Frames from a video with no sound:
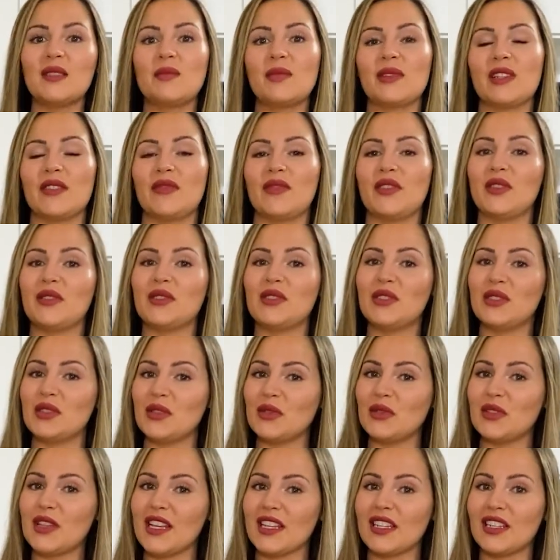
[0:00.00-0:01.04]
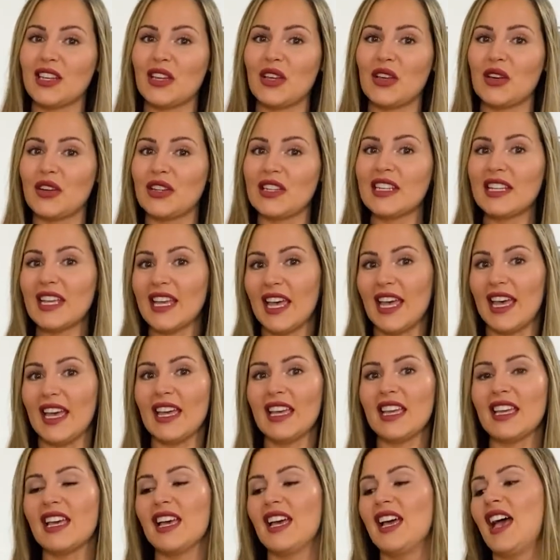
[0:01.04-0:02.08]
But if you do like a good
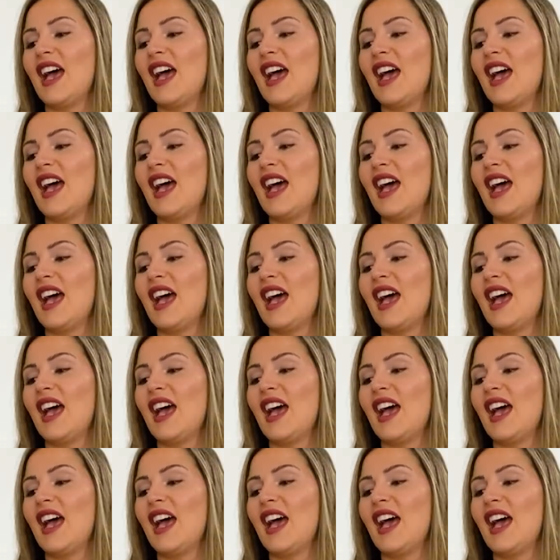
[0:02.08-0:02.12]
kick,